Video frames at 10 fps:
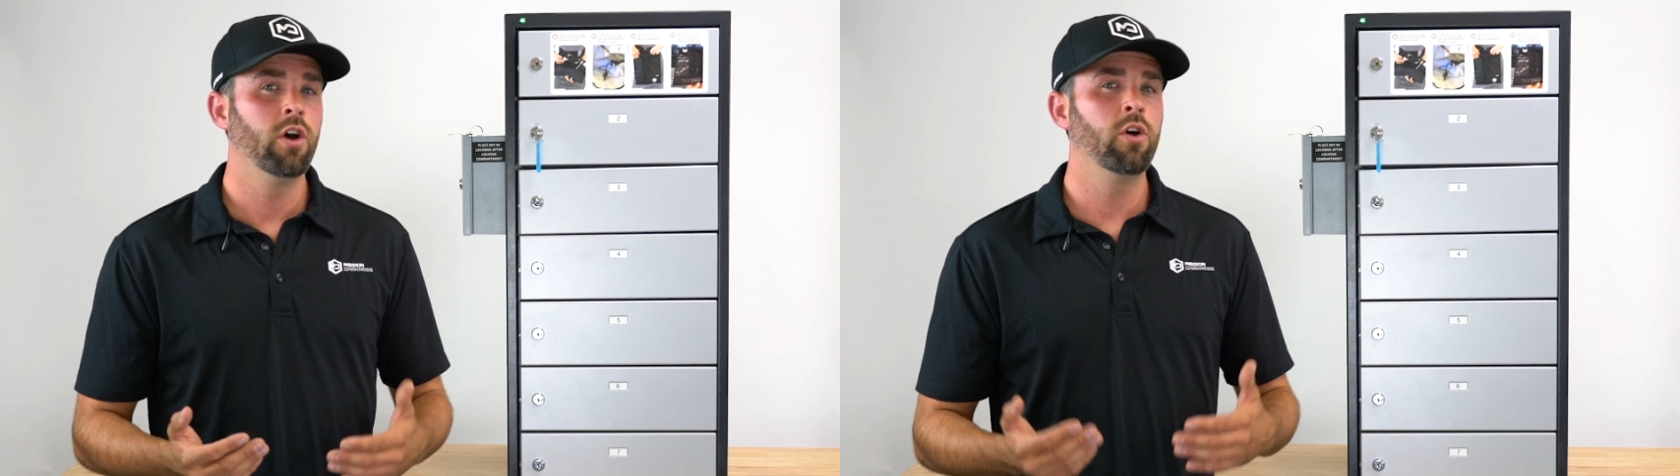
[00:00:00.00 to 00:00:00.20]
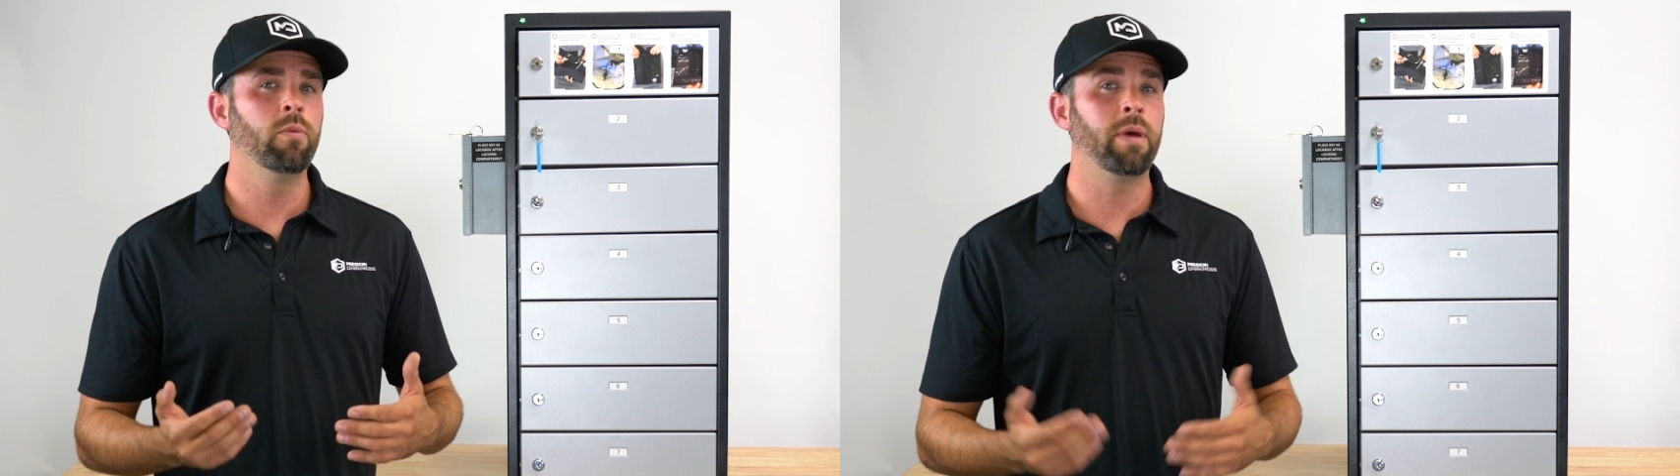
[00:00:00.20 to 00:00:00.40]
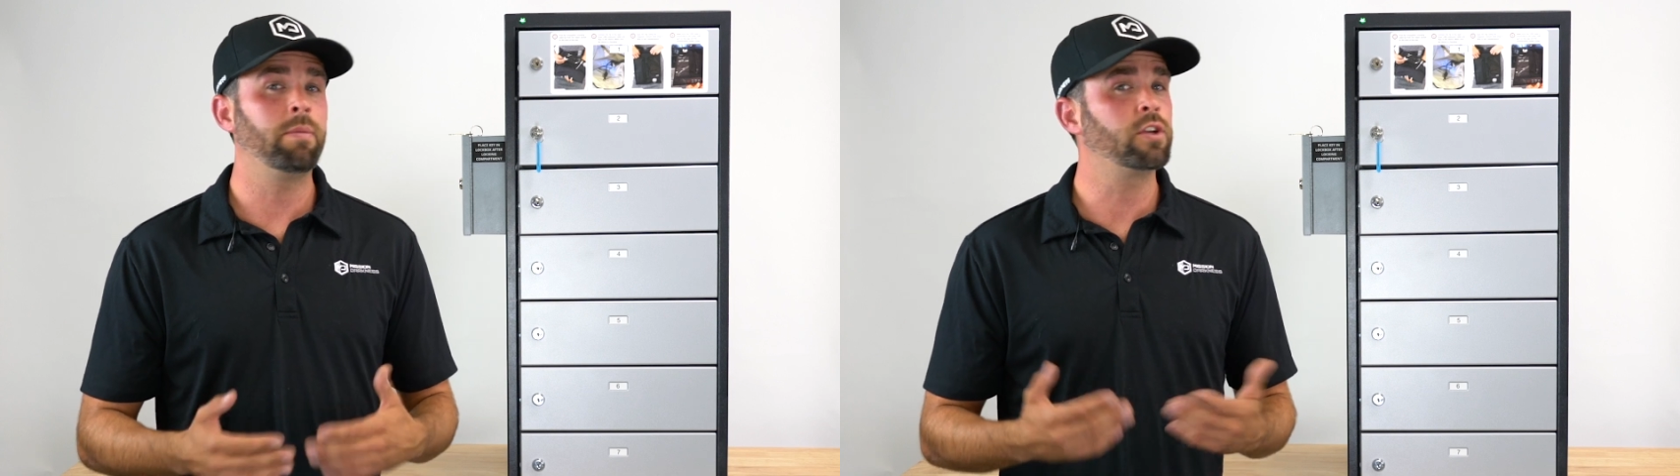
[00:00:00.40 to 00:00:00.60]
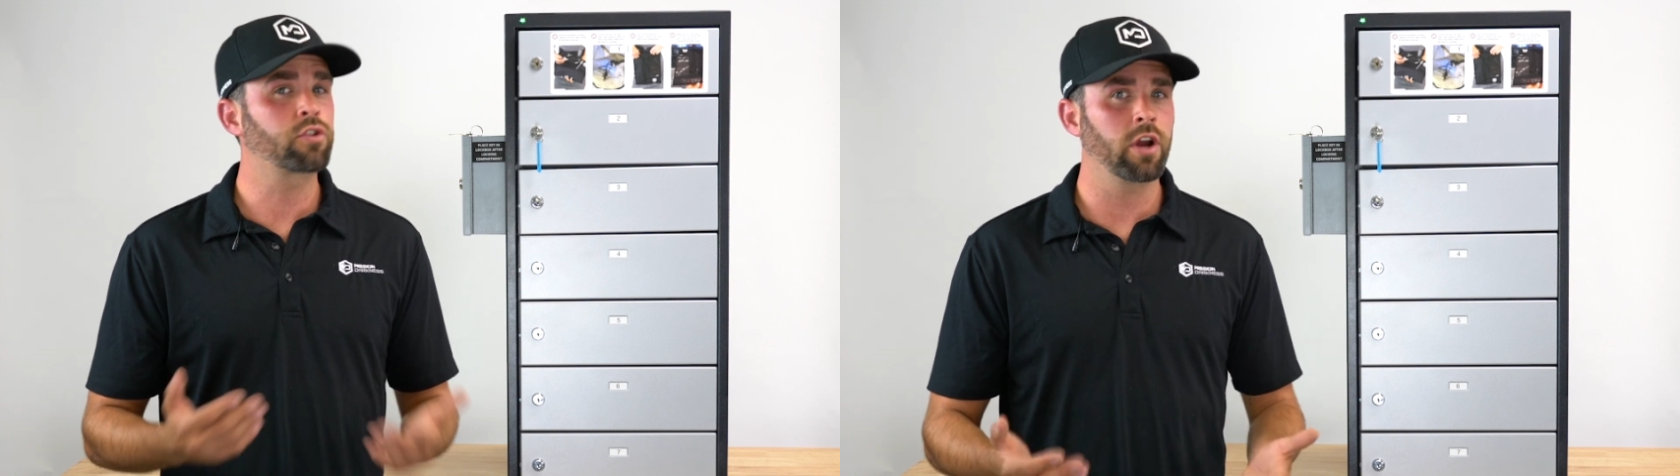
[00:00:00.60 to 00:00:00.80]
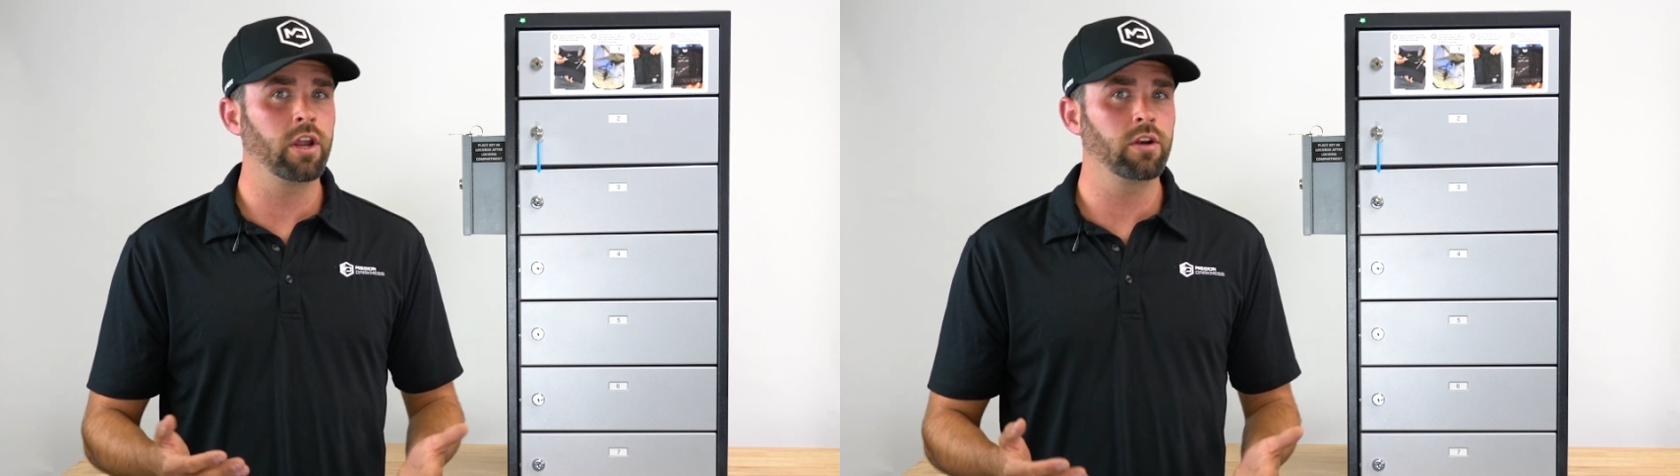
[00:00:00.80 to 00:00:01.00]
who may be
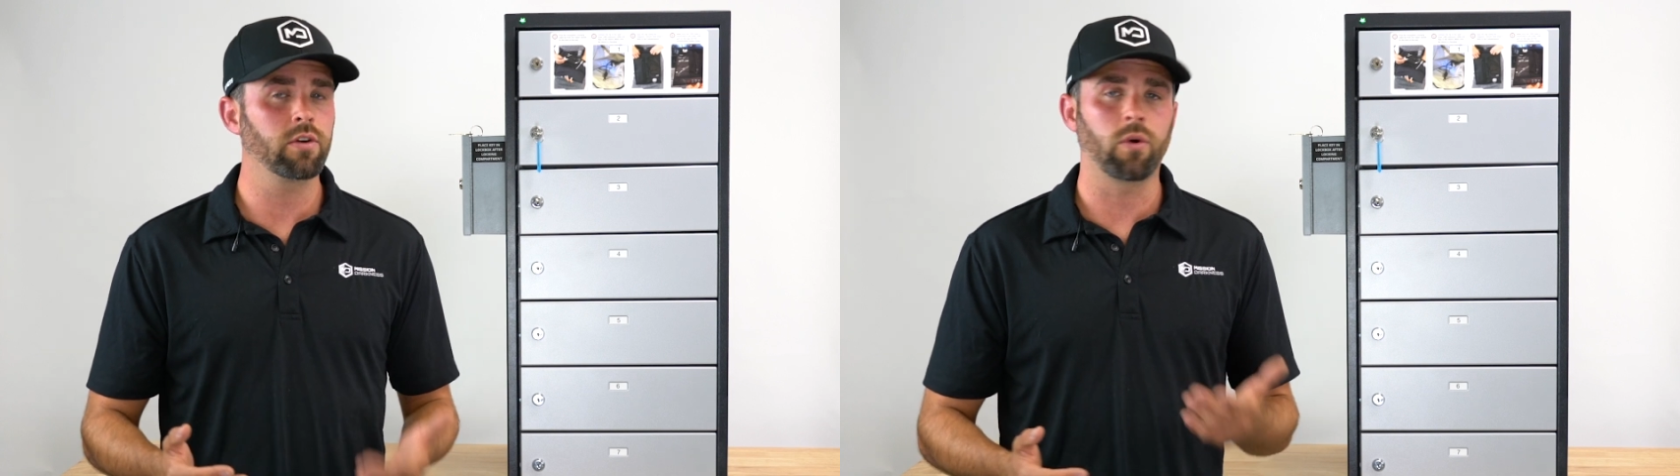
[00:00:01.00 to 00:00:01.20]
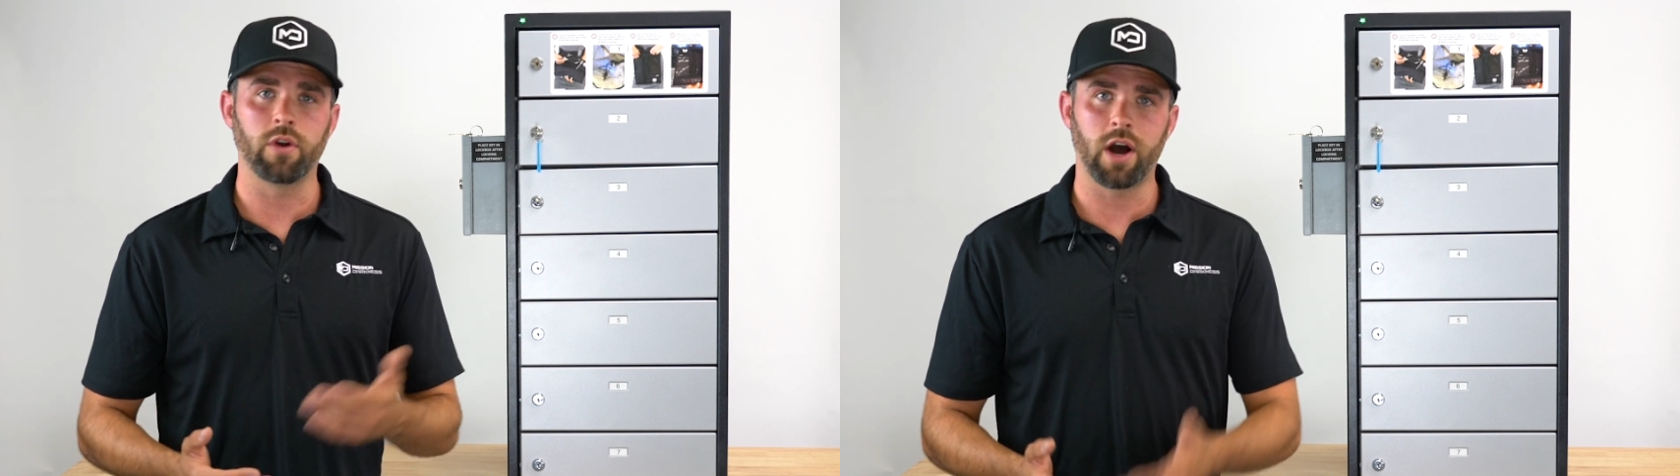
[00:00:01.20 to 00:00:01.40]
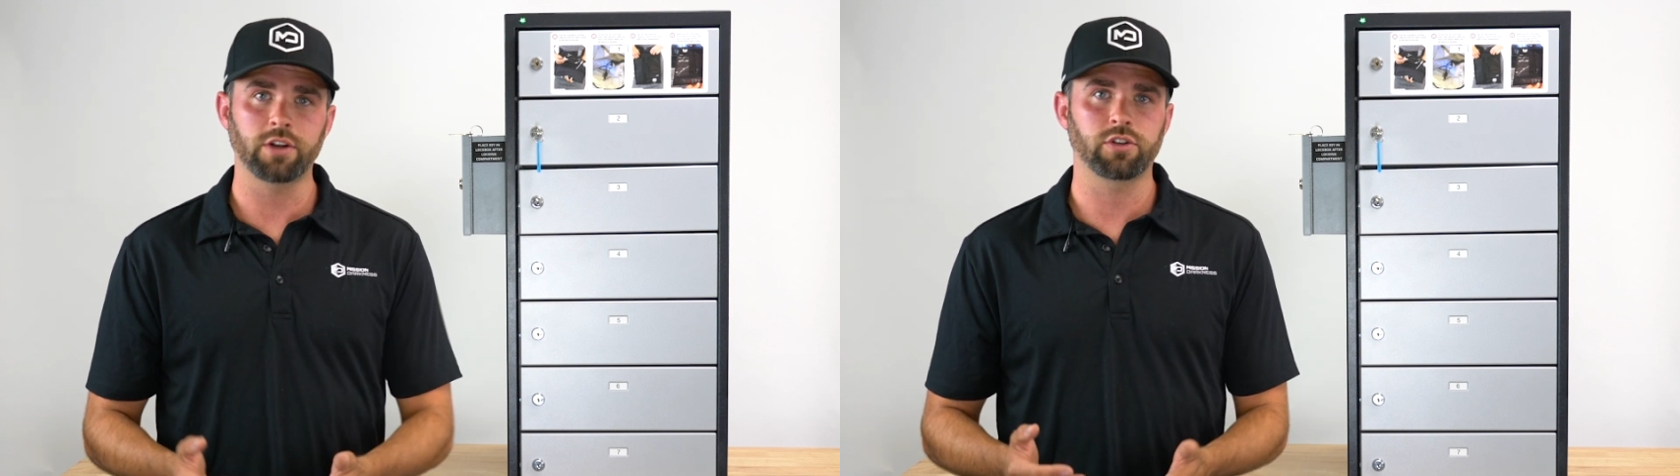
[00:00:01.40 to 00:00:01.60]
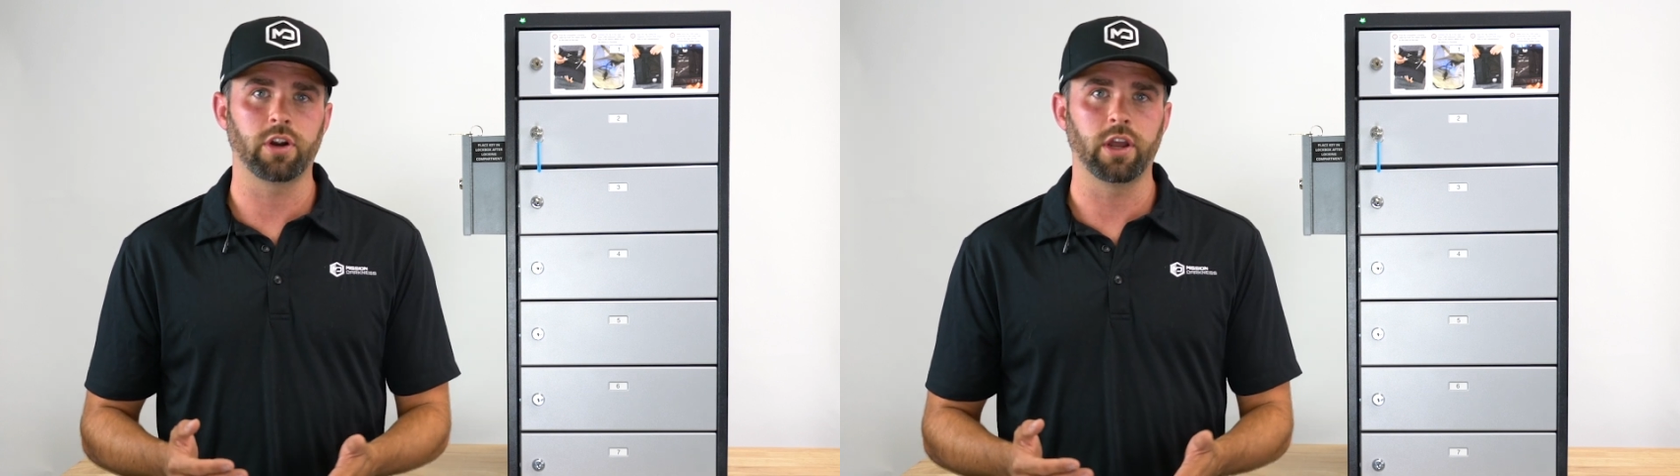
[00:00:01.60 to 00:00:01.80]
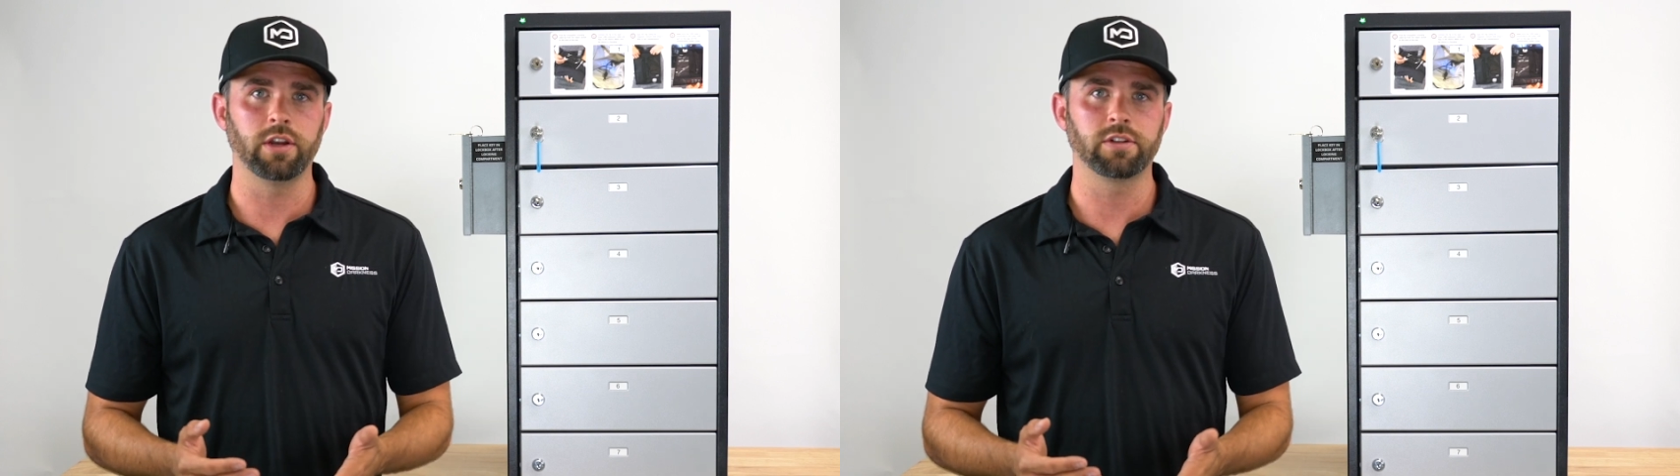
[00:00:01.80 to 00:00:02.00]
trained or not
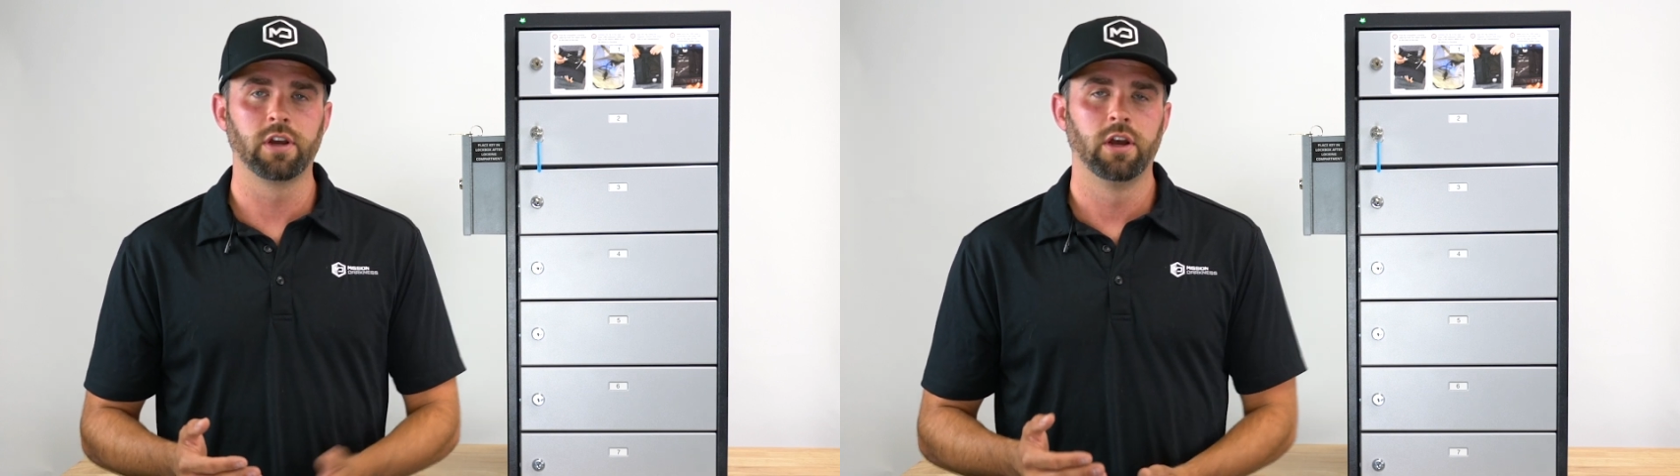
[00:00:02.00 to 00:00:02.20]
trained